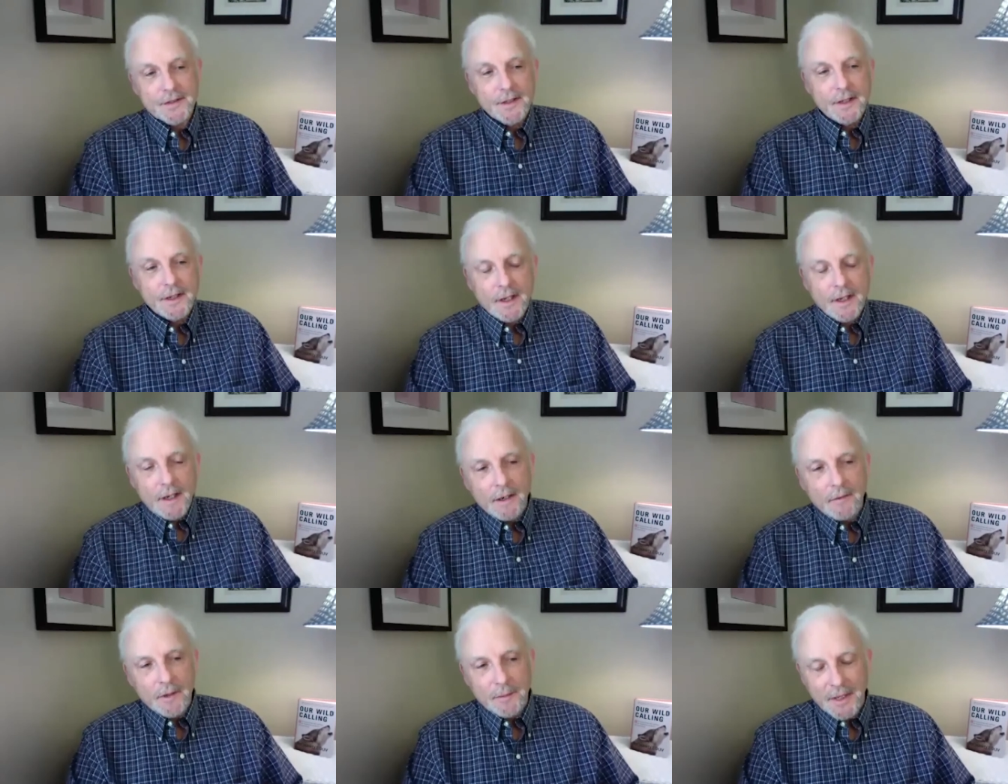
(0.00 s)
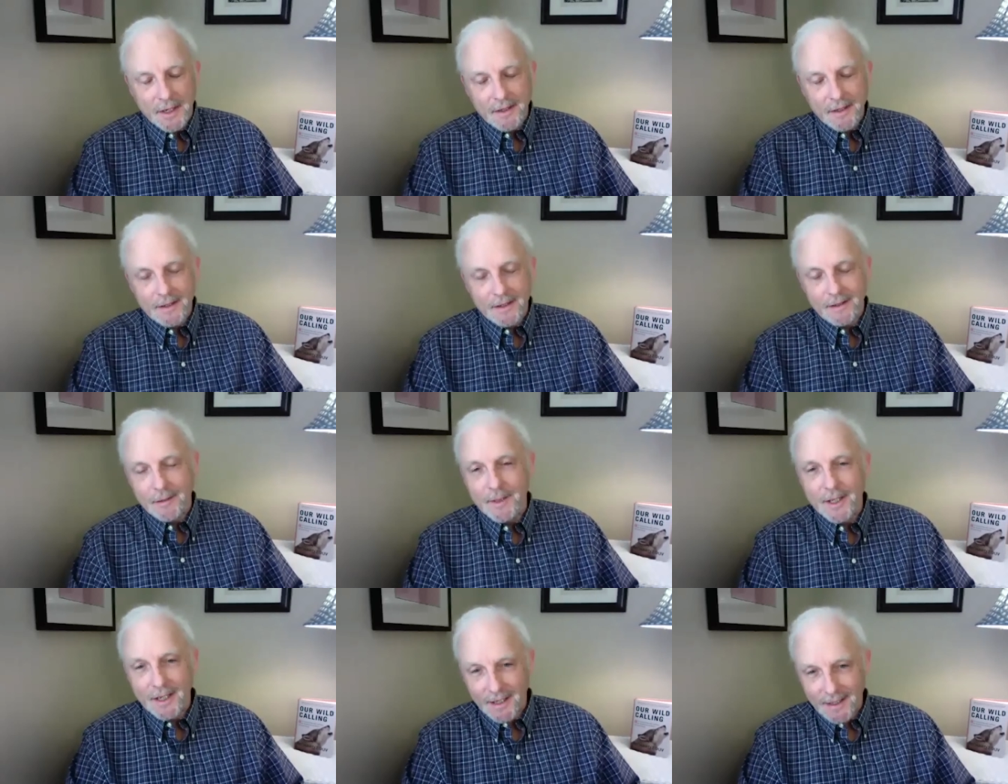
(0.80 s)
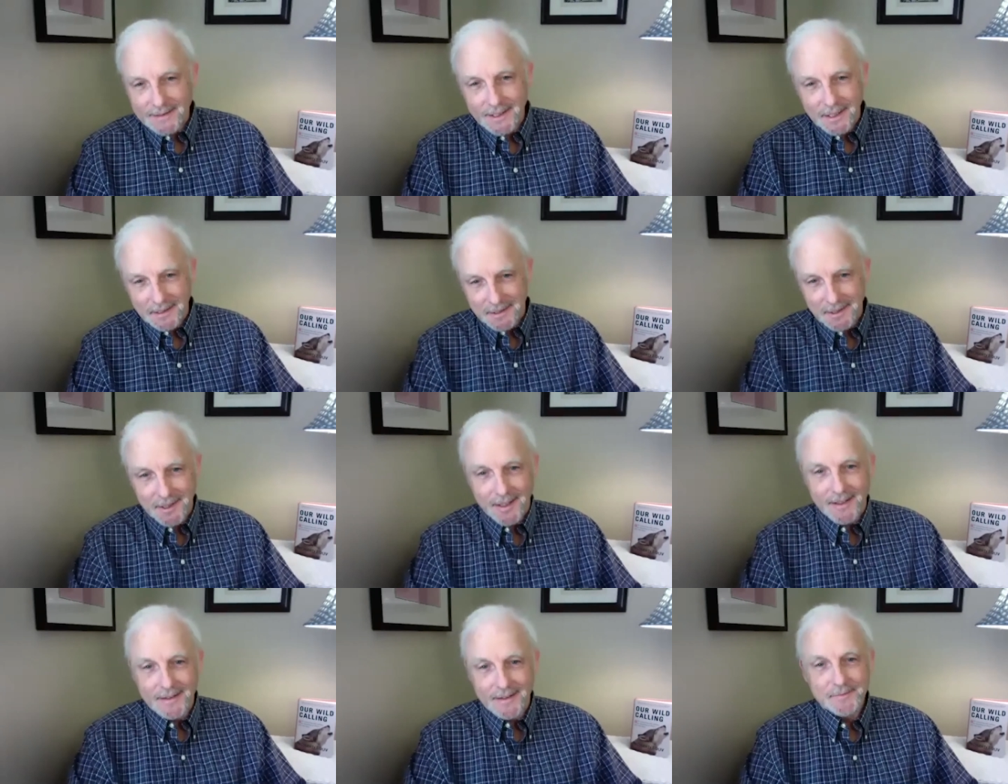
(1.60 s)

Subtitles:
I want to make clear I'm not anti-tech,